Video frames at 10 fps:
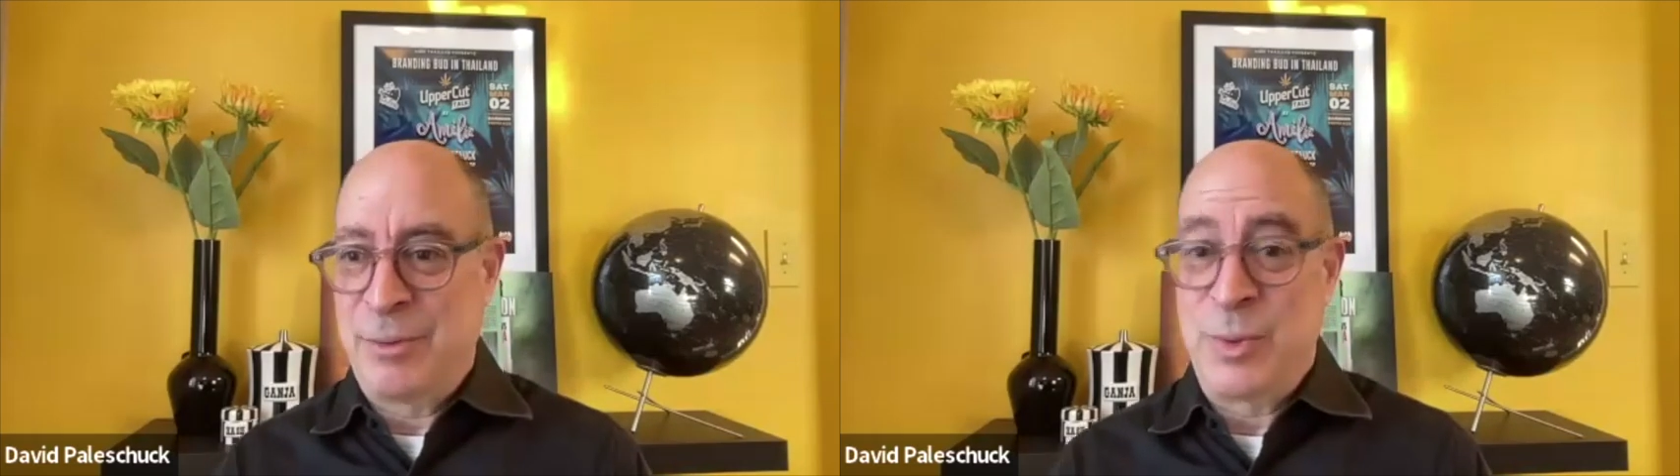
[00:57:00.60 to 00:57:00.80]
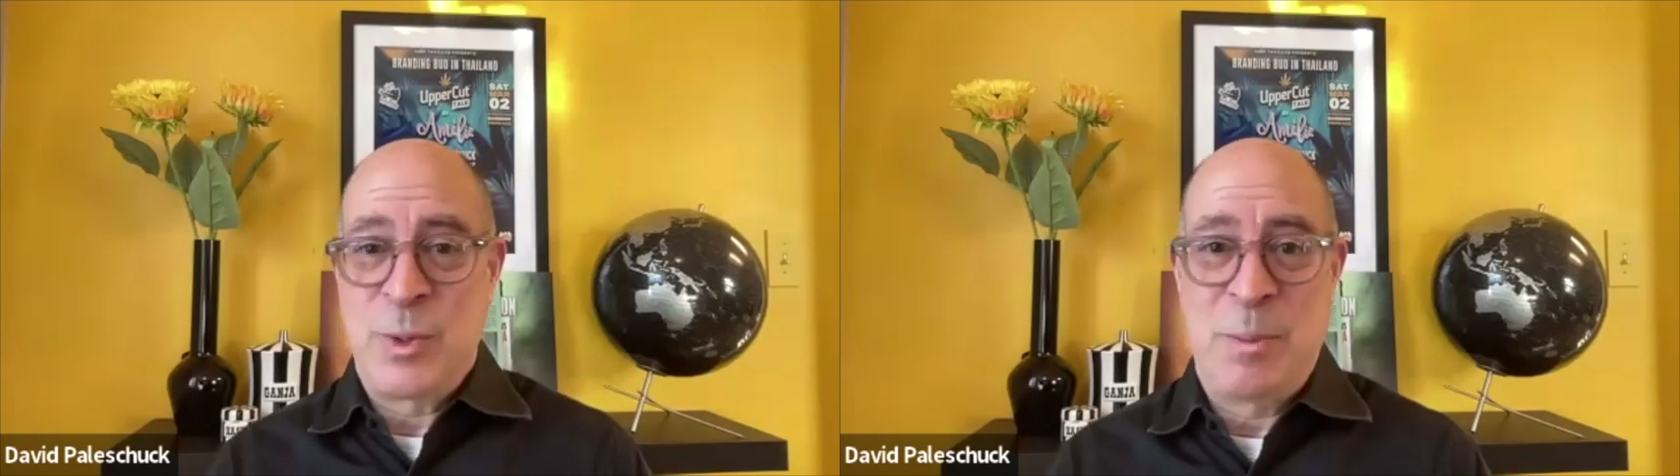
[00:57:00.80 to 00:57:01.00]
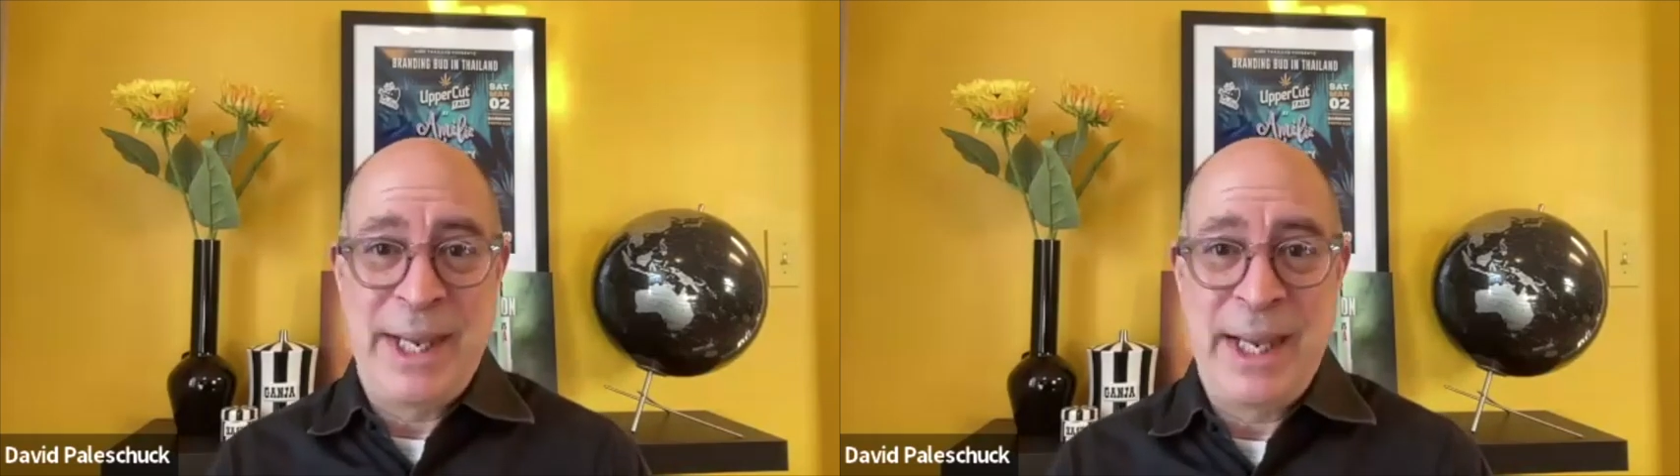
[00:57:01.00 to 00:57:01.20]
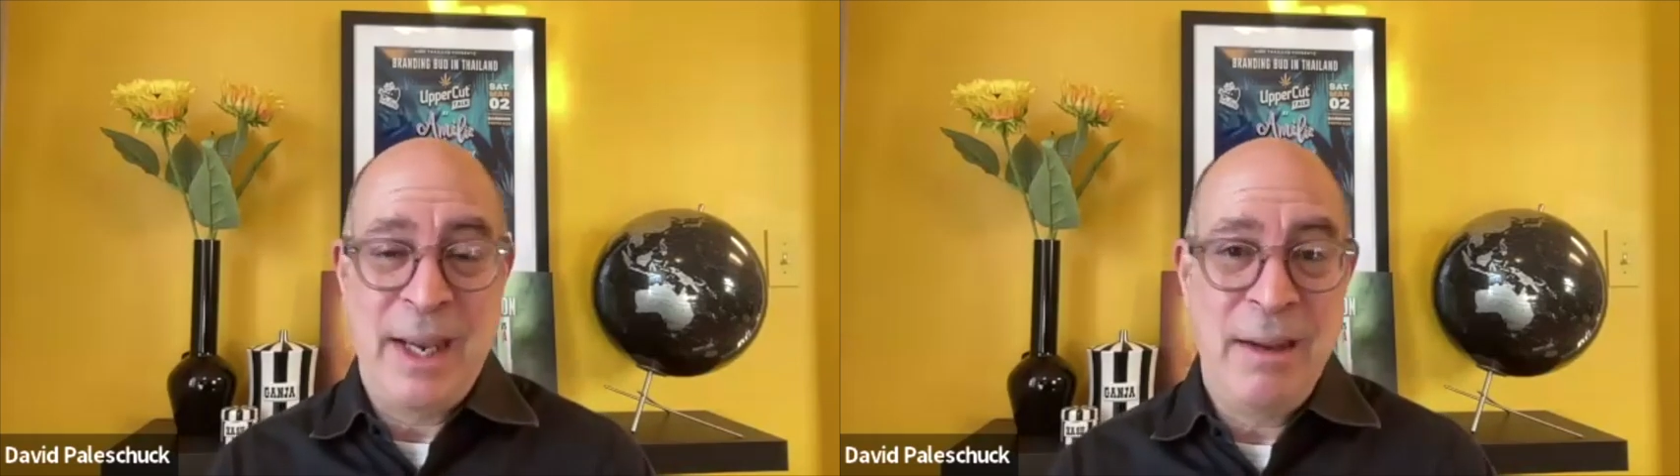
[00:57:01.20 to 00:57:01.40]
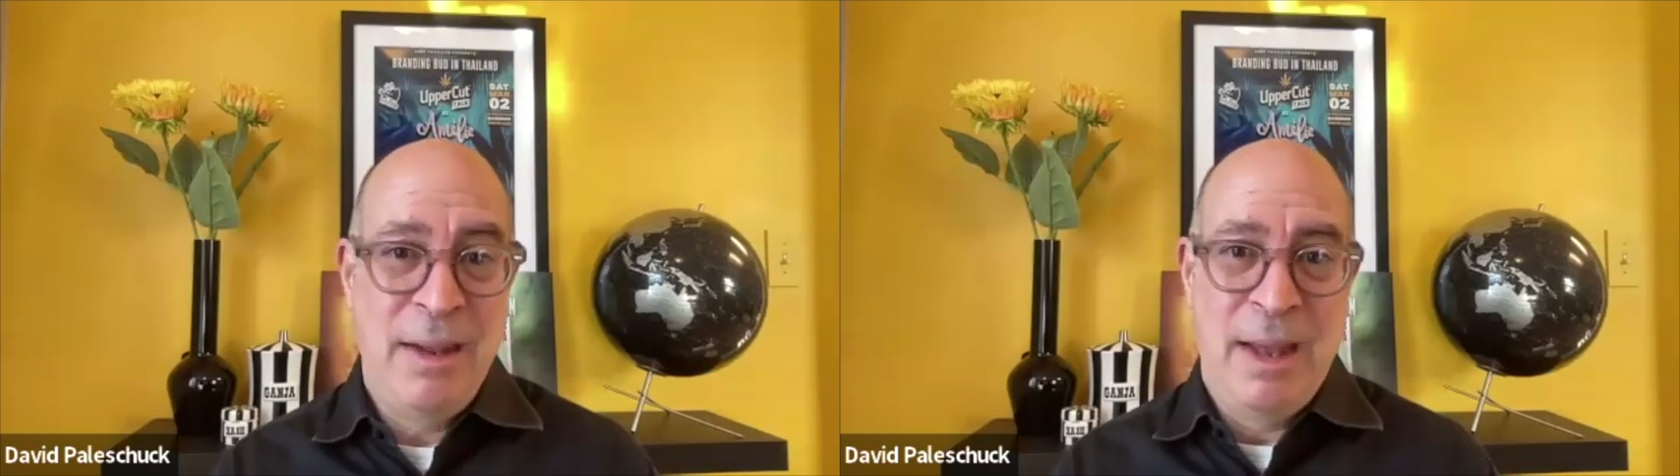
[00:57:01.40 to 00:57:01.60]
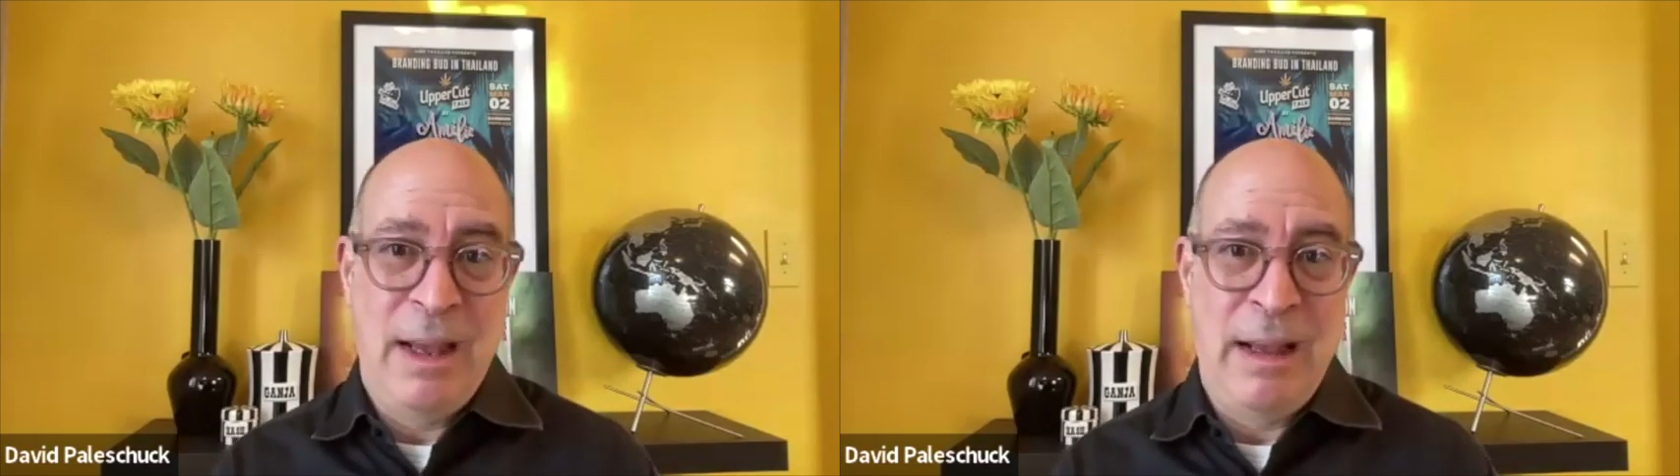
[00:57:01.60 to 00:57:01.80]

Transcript: through speaking,